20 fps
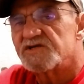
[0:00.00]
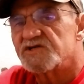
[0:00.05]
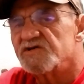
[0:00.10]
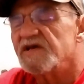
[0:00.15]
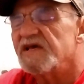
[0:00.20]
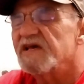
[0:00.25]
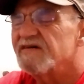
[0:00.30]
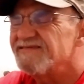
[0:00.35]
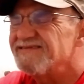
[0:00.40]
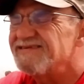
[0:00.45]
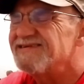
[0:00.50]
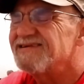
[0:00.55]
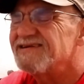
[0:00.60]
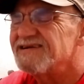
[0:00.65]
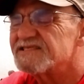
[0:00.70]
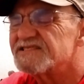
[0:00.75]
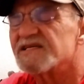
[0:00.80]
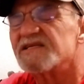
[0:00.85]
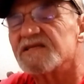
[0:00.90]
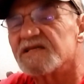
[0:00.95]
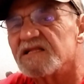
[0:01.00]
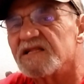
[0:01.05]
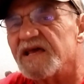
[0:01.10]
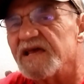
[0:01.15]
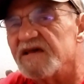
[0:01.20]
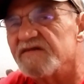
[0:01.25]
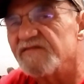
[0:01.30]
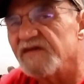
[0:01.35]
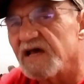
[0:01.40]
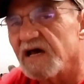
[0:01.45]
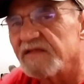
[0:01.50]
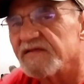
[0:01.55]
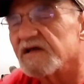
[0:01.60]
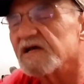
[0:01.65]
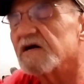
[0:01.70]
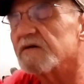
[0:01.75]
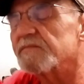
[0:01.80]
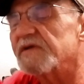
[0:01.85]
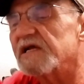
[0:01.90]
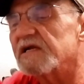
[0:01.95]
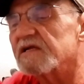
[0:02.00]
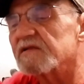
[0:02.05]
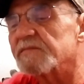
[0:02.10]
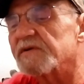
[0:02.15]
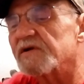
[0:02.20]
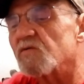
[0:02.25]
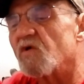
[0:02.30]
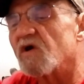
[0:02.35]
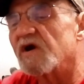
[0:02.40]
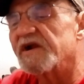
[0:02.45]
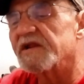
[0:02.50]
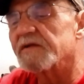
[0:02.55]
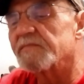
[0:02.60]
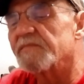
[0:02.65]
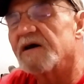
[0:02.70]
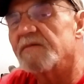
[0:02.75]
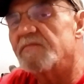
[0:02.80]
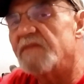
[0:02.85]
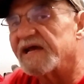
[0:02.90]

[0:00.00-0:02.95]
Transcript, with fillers: too heavy. Oh, it's a little heavy. I think I'll be a little bit worried about my